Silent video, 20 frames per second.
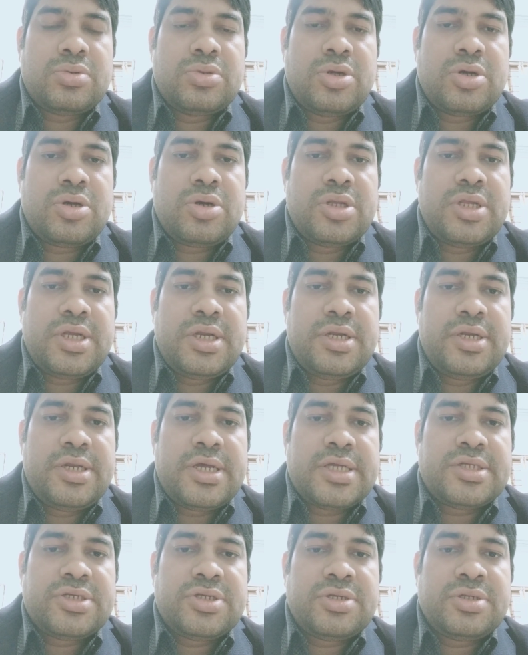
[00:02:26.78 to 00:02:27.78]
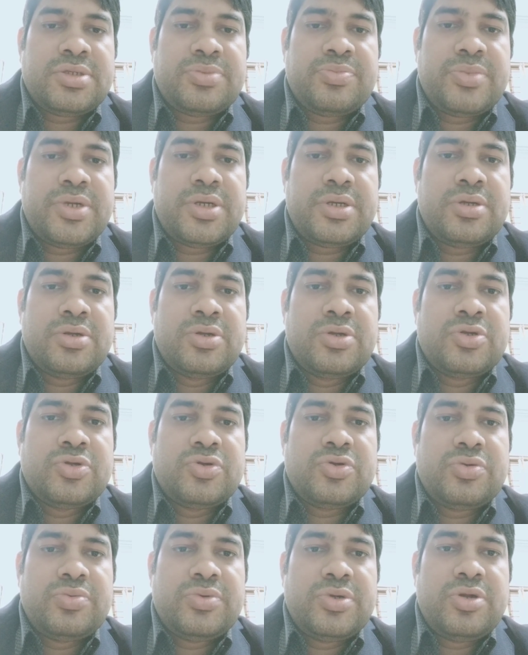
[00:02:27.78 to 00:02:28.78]
the causality assessment
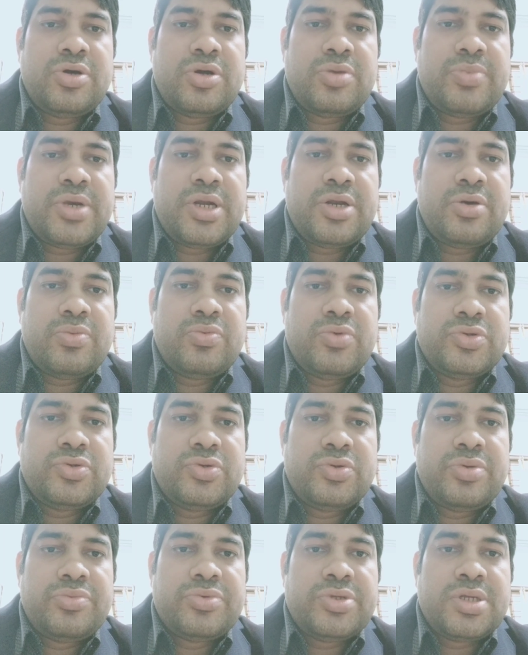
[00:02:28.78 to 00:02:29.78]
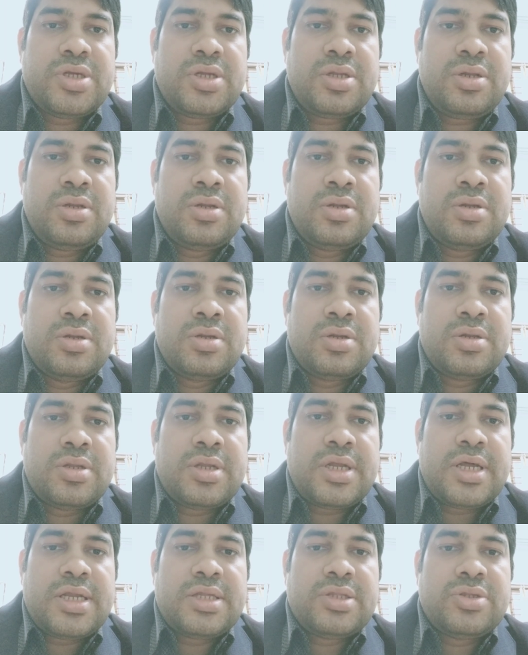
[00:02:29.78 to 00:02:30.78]
should be done by WHOM scale,
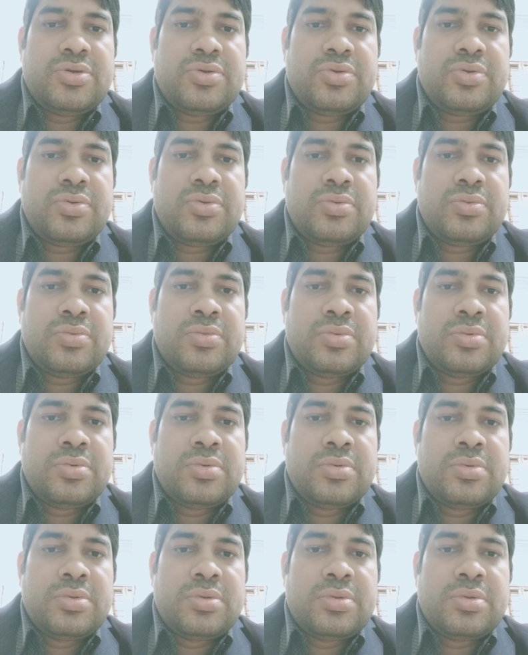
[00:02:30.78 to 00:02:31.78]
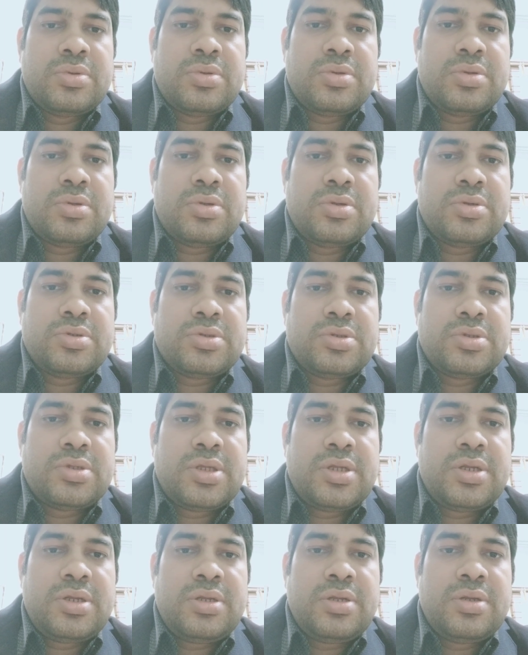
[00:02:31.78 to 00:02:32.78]
Naranjo
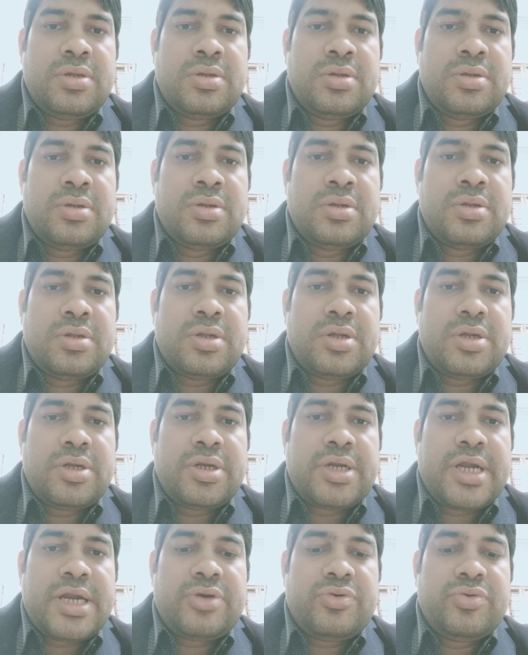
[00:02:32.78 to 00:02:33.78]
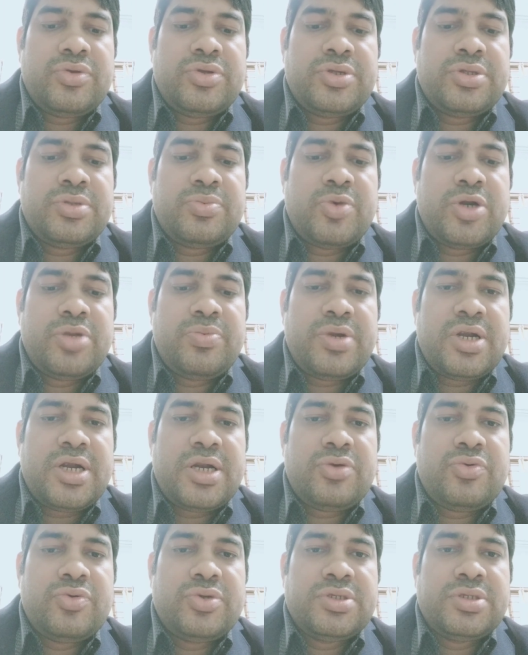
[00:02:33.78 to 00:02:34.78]
scale, and Hartwig's, modified
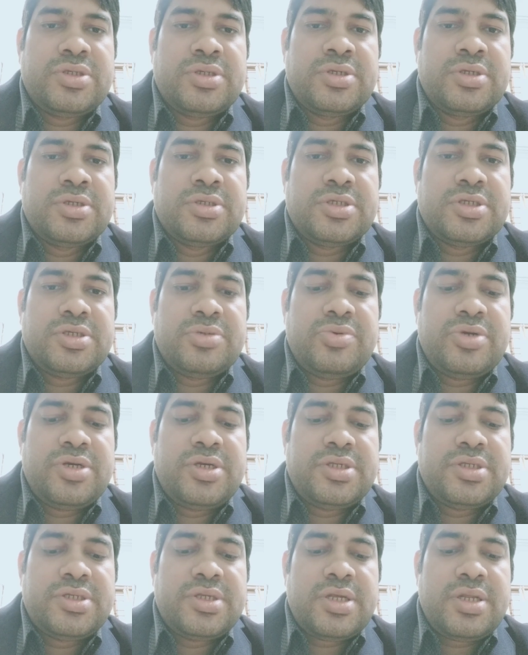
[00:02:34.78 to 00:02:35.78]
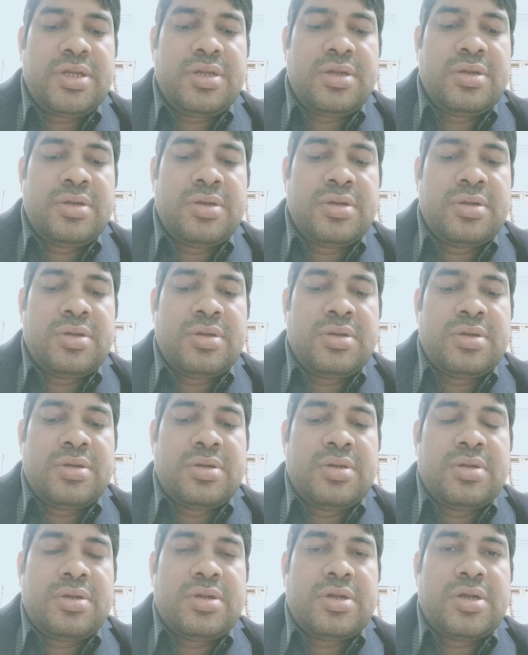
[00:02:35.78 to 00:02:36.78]
Hartwig's severity scale,
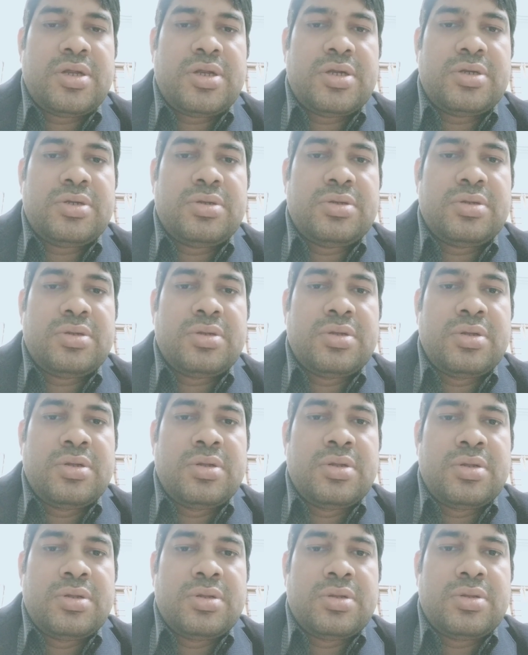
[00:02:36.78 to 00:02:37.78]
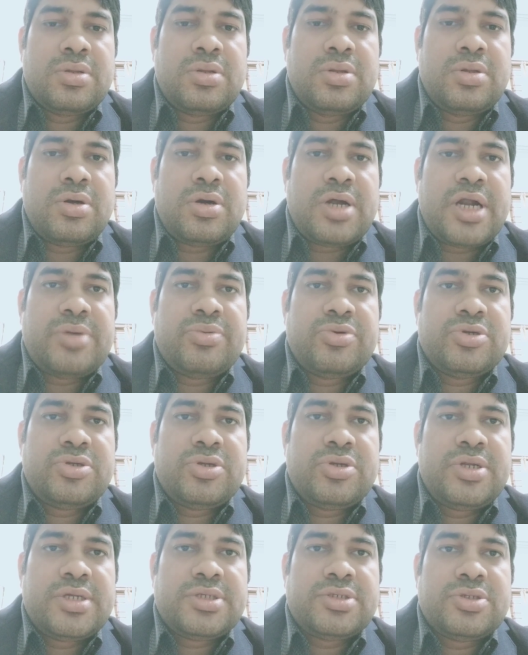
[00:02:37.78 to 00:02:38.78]
and the adverse
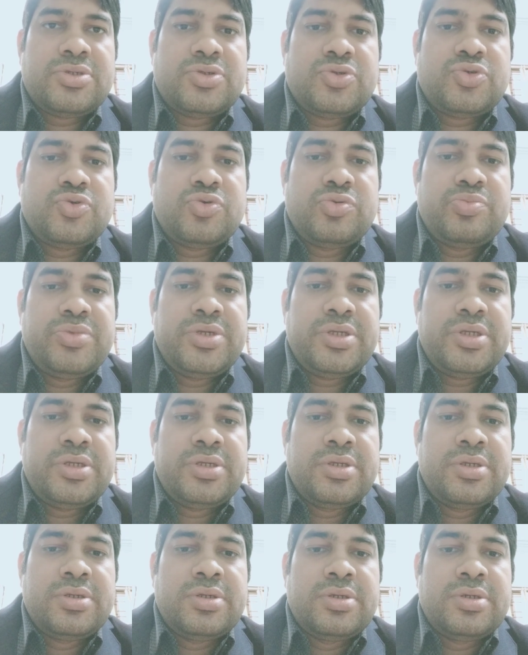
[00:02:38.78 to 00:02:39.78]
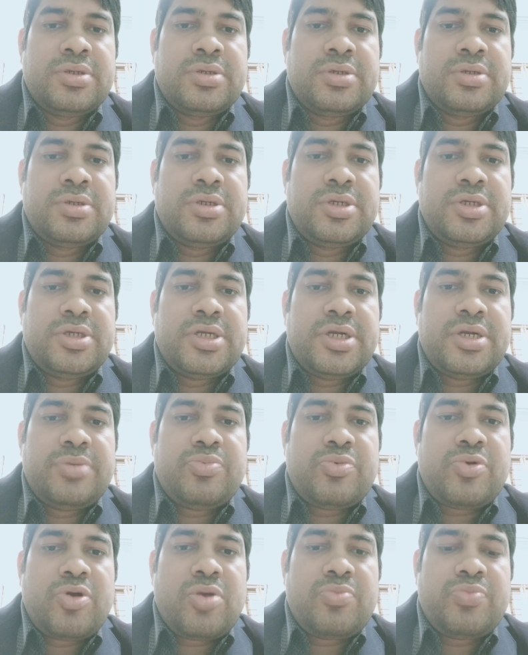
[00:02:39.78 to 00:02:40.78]
reaction should be
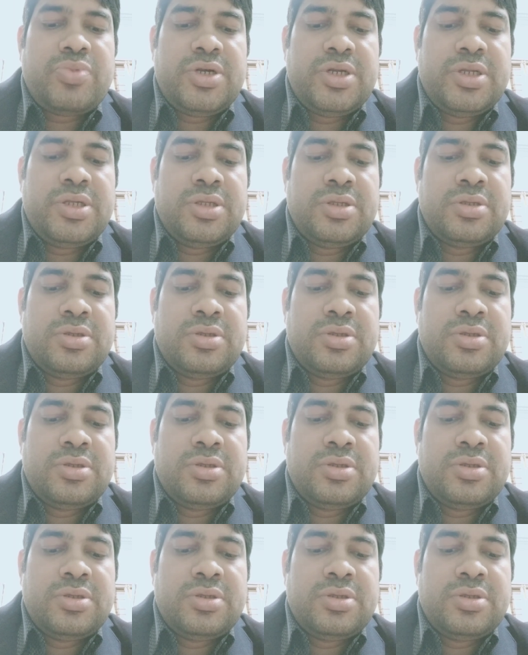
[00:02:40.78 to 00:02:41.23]
treated promptly